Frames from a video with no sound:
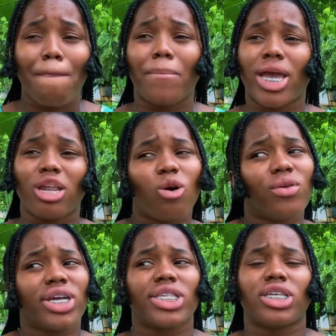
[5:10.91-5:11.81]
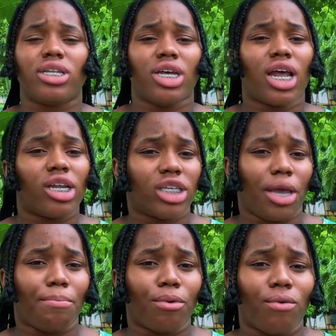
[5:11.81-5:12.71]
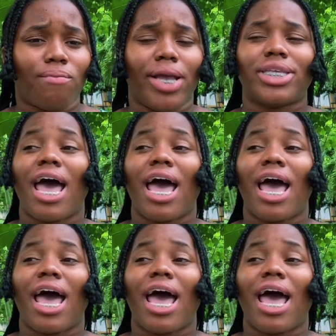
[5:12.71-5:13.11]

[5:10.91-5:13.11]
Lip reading: but you know they still need a little improvement.